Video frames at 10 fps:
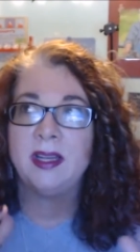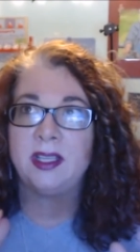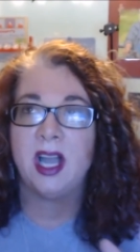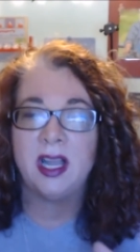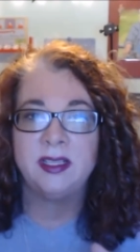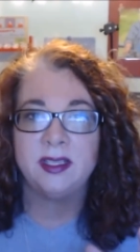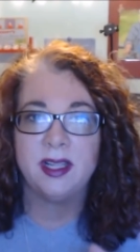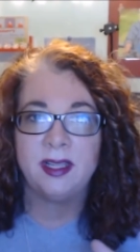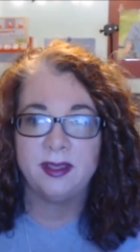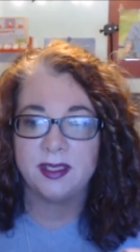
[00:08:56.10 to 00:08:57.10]
I had
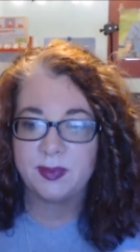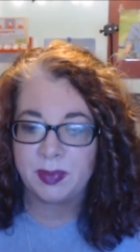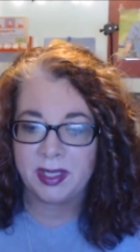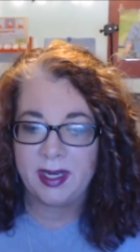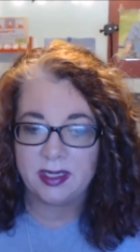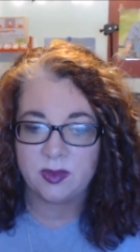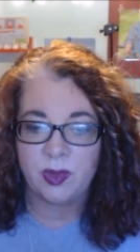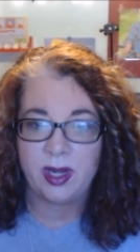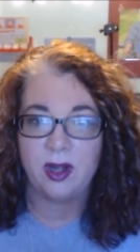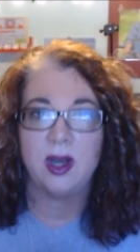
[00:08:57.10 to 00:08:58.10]
gotten in this place
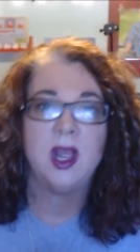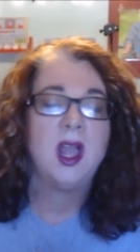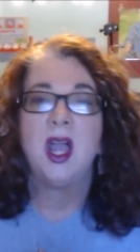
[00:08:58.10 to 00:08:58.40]
where